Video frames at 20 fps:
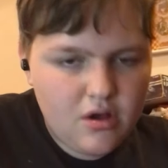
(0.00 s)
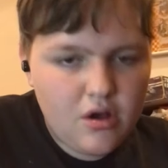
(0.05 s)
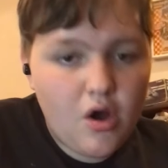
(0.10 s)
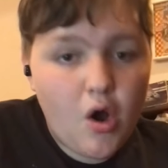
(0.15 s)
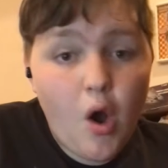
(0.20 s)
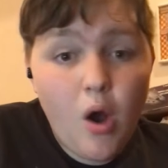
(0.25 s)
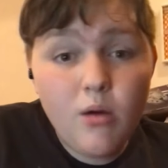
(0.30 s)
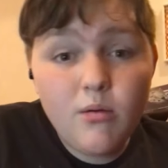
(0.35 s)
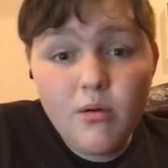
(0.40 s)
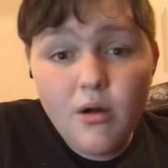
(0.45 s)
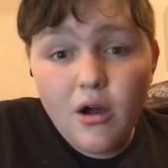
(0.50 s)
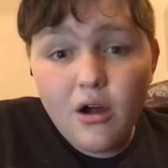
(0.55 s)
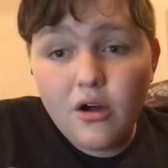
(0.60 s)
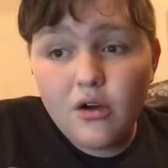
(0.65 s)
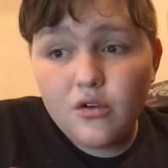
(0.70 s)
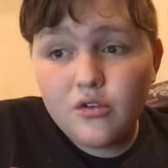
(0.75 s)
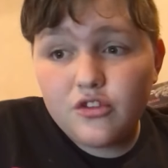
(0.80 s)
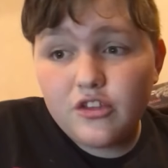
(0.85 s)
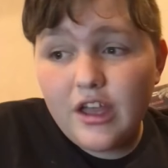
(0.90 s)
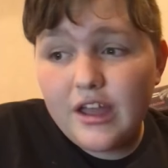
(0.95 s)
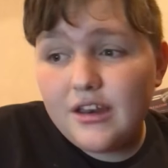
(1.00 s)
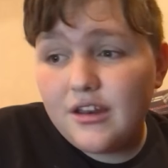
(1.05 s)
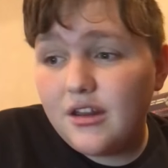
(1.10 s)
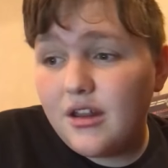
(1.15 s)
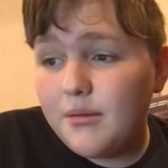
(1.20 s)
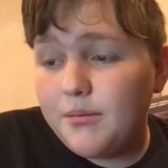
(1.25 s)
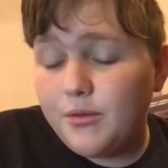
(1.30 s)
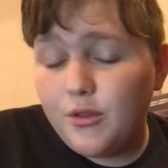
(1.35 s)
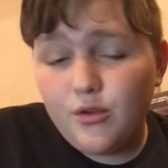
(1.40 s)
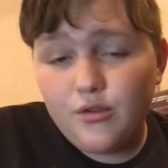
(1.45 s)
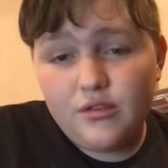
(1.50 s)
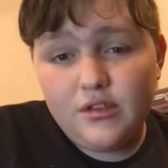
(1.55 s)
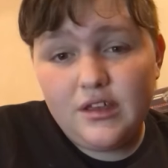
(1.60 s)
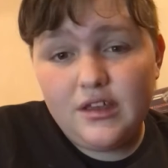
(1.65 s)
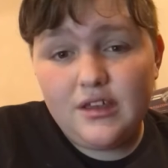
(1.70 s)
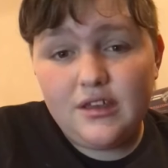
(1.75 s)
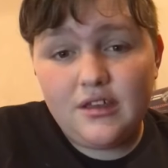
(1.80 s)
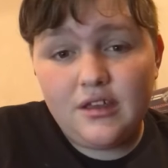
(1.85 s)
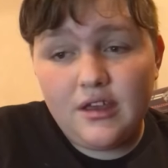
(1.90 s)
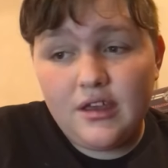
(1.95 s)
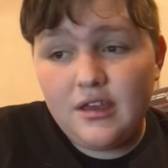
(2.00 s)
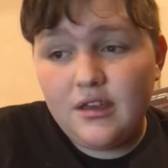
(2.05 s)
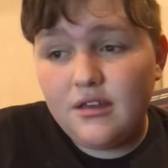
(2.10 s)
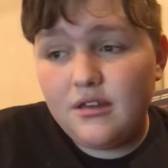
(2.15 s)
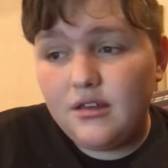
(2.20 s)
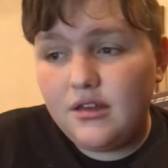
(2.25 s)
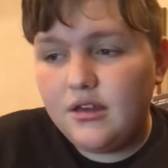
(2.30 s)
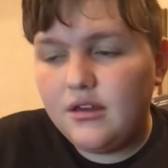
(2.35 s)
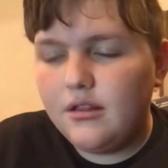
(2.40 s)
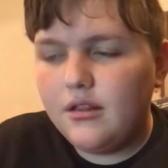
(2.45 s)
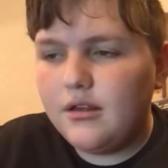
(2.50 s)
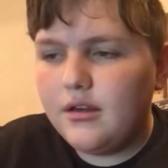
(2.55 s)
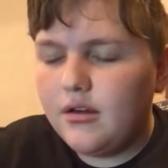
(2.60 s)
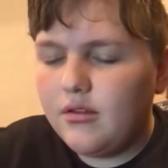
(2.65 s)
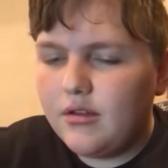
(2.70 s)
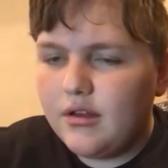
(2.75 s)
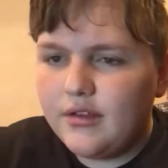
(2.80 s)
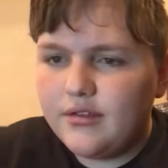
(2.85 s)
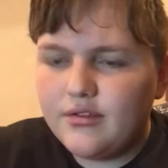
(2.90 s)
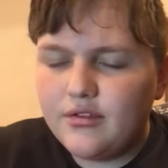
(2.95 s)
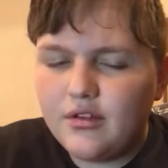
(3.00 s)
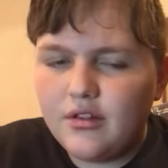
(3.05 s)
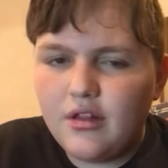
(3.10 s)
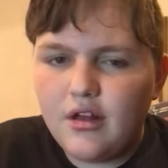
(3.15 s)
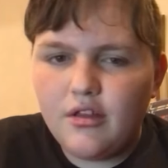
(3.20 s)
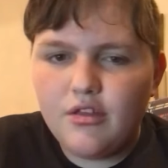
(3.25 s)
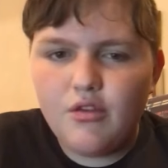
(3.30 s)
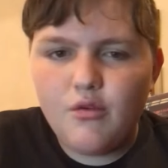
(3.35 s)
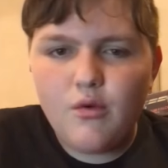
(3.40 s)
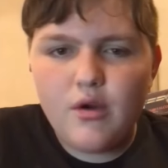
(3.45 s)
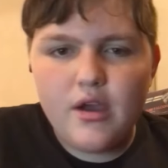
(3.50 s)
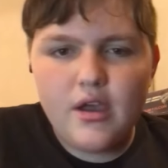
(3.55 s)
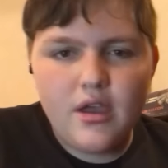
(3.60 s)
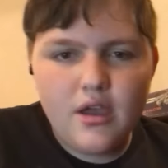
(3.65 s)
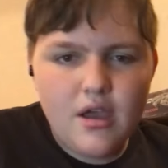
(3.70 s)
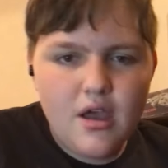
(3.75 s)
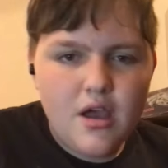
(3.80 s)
Almost ended up losing Heliolisk along the way.